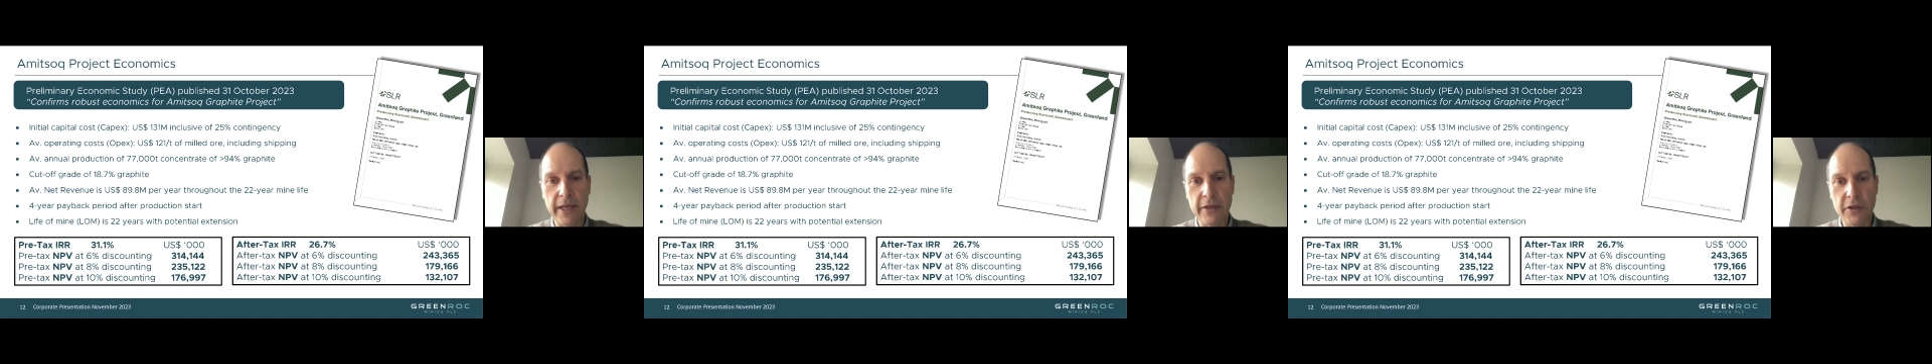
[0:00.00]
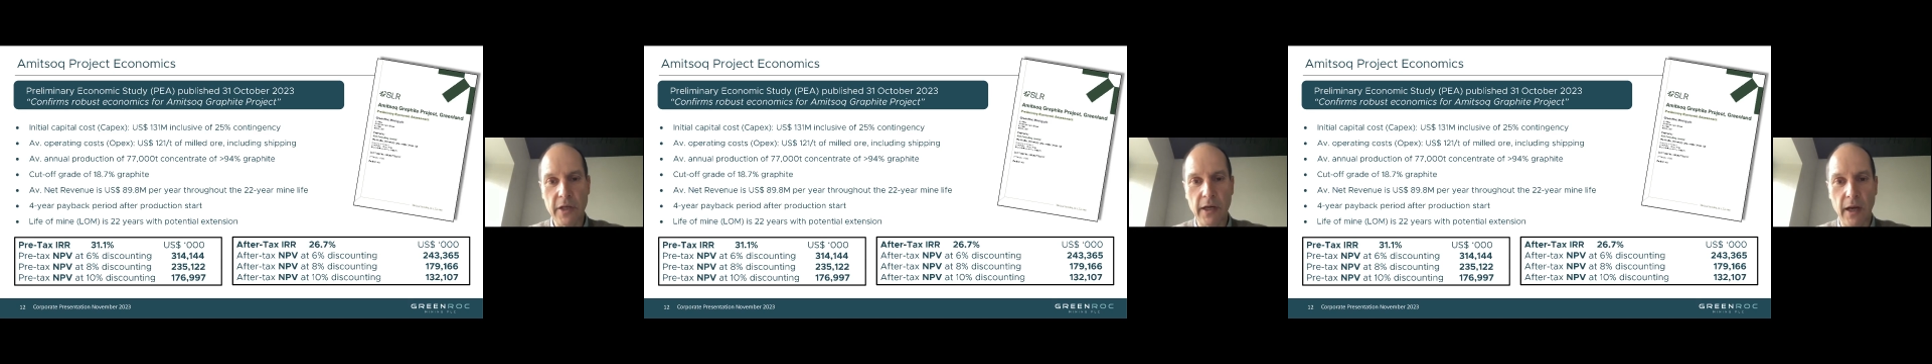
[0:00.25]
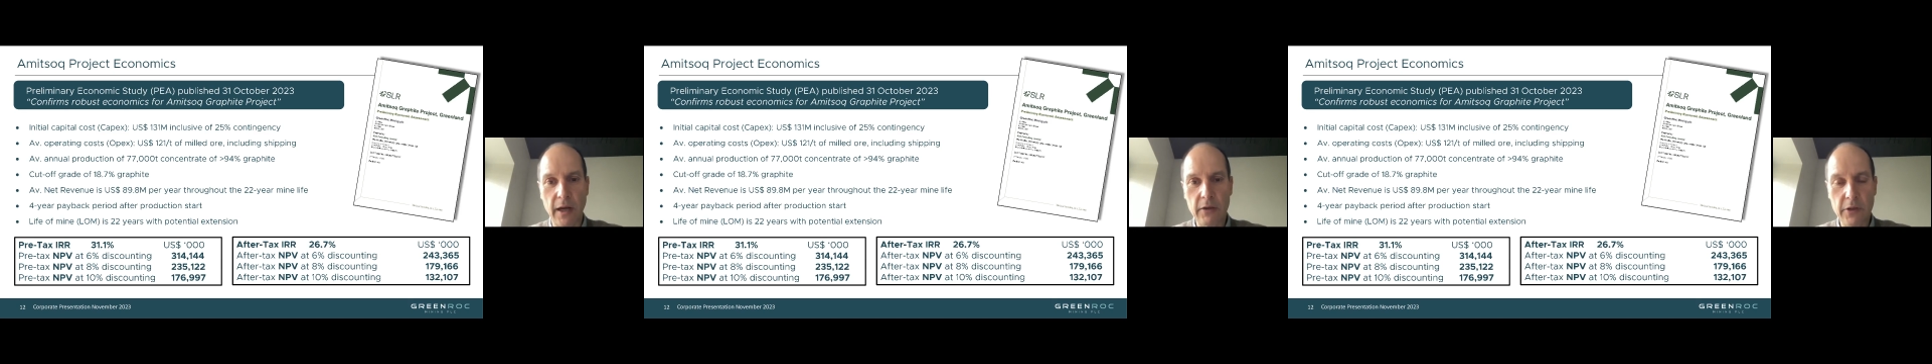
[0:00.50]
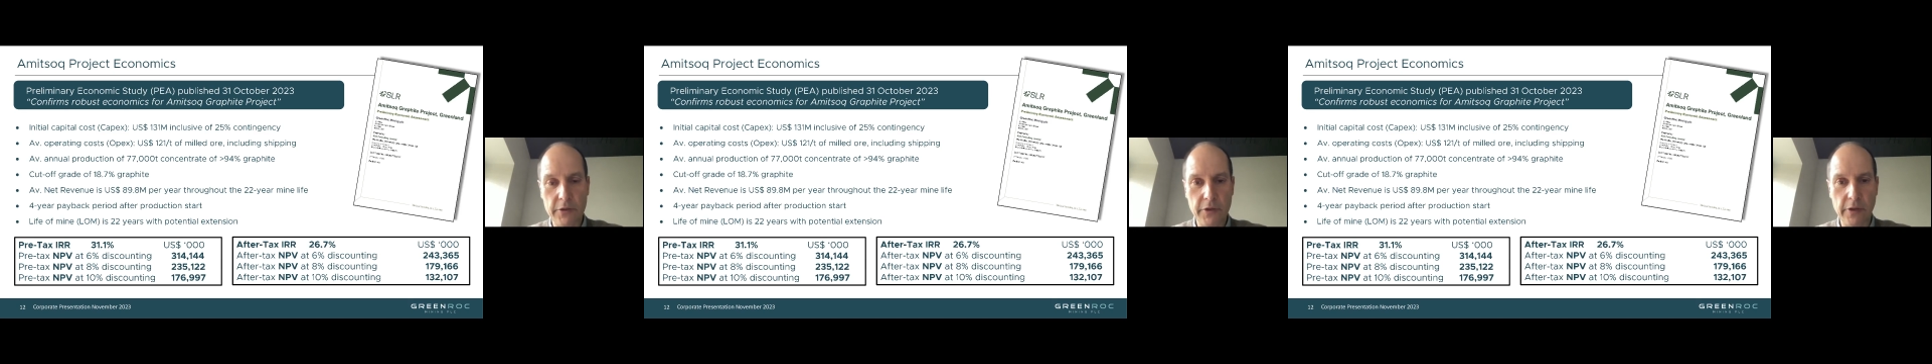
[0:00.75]

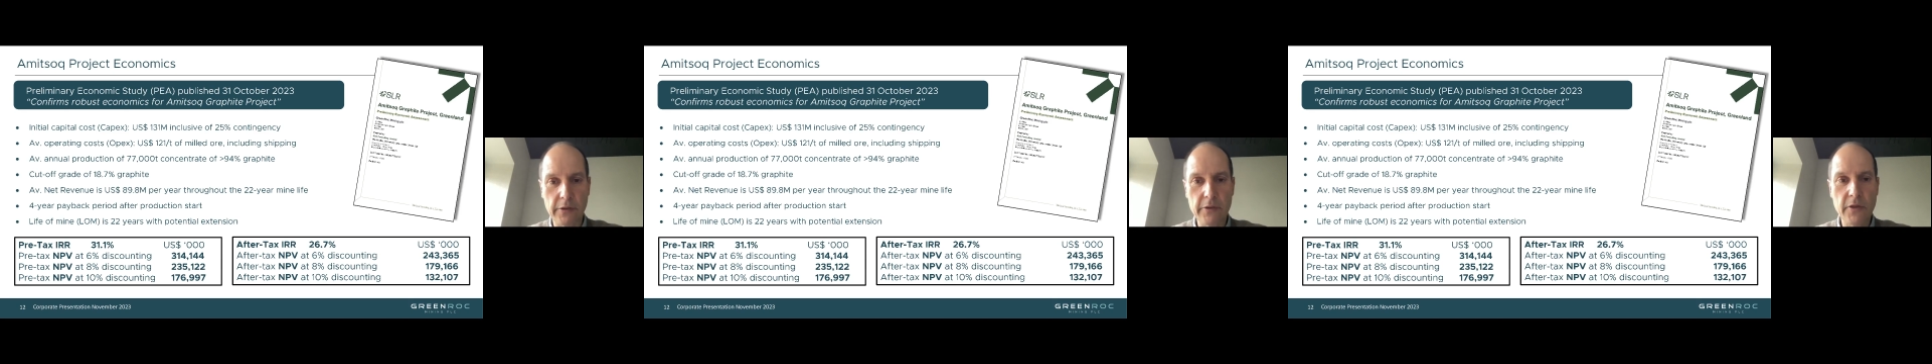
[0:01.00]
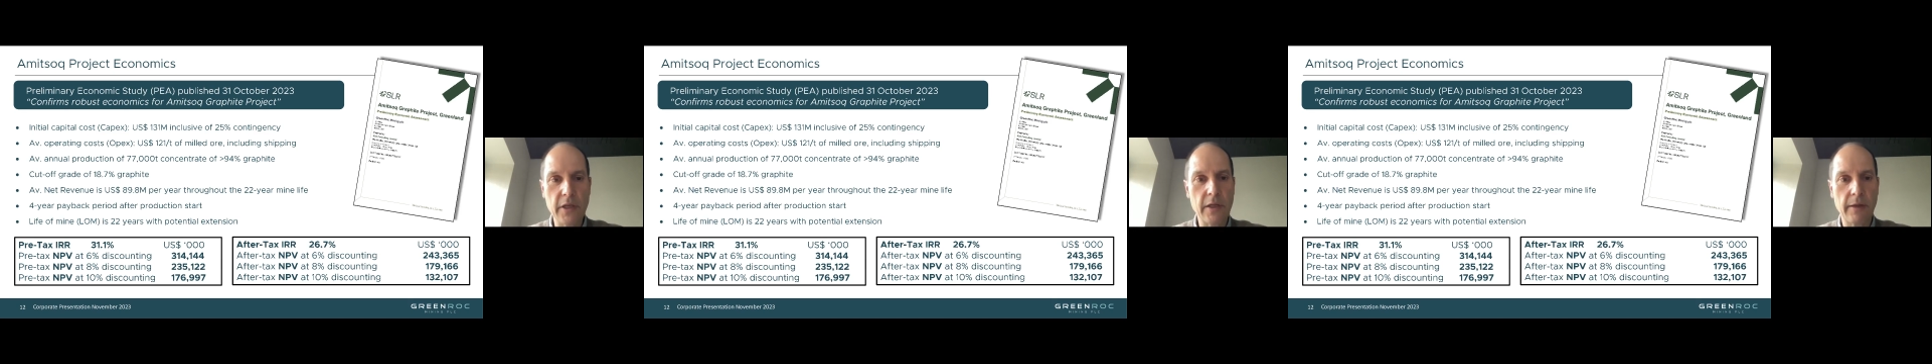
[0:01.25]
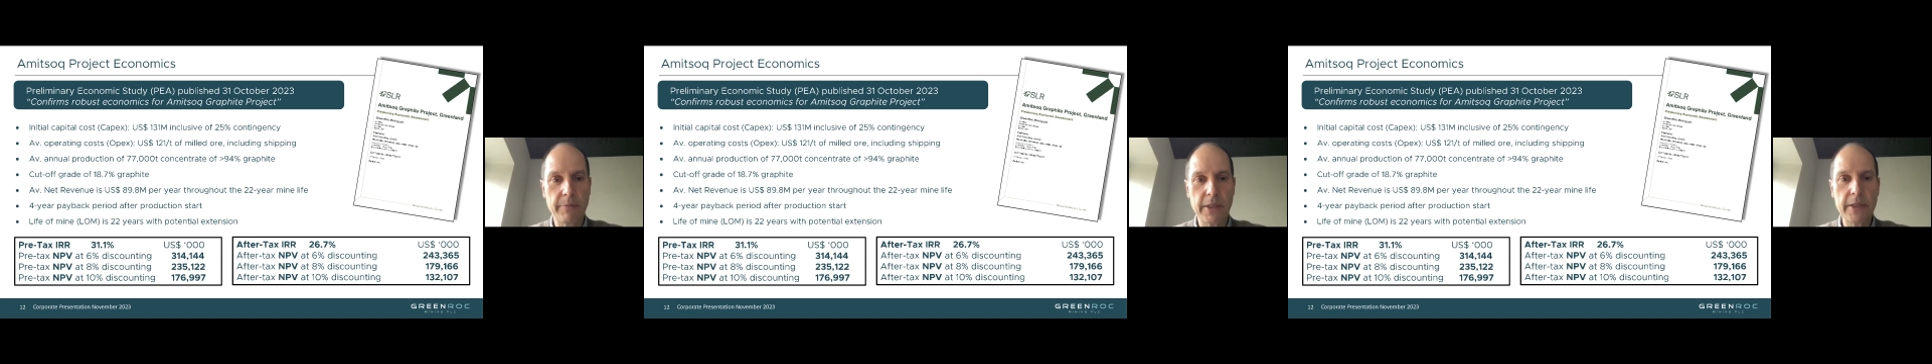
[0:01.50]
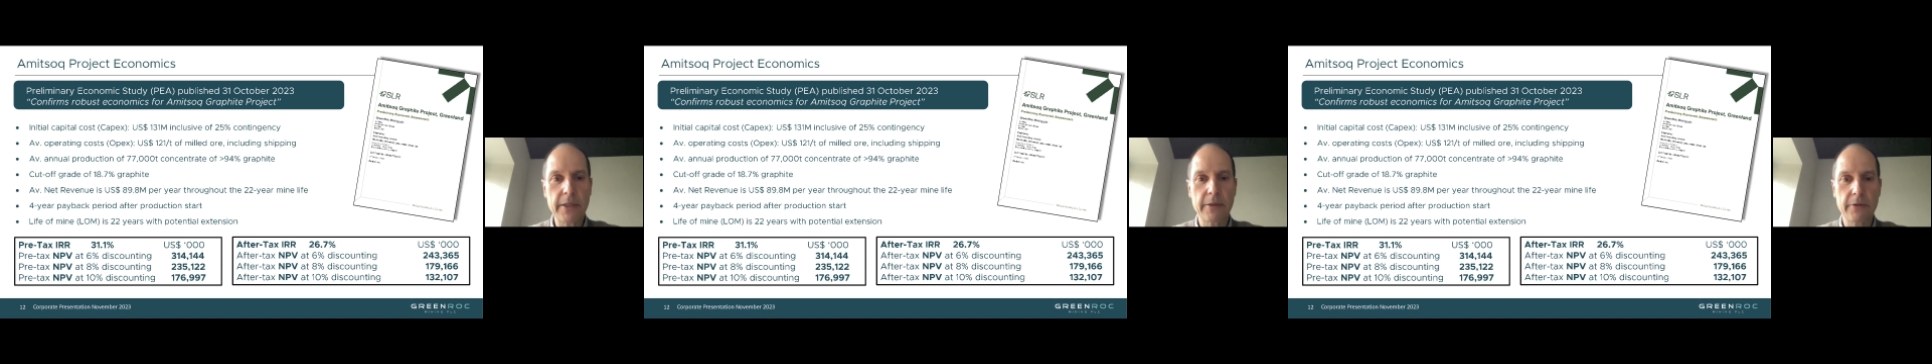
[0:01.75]
SLR consultancy
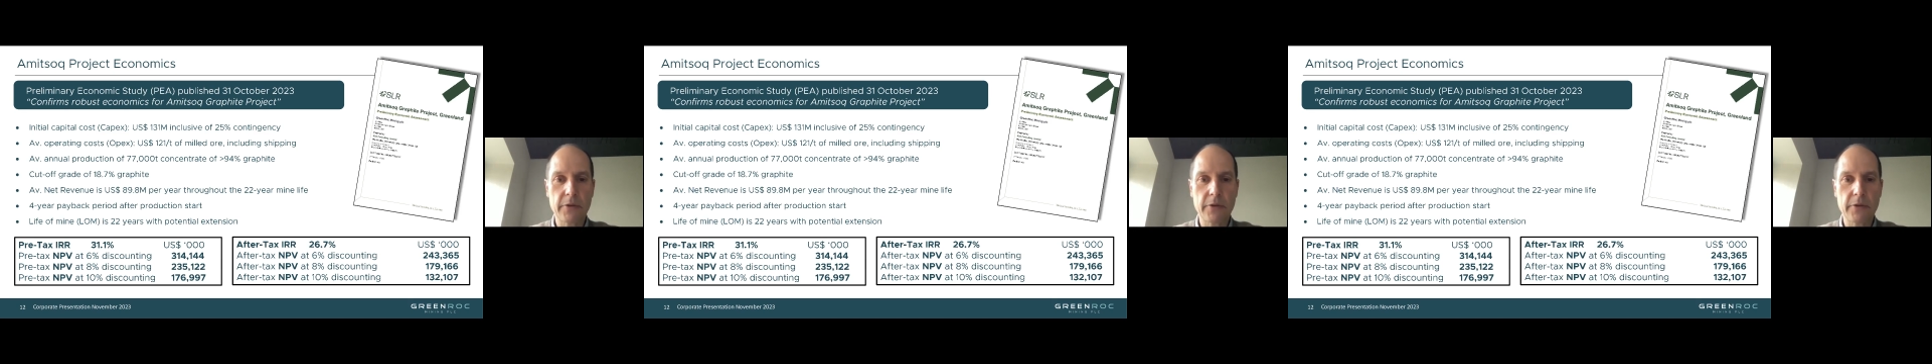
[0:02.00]
company.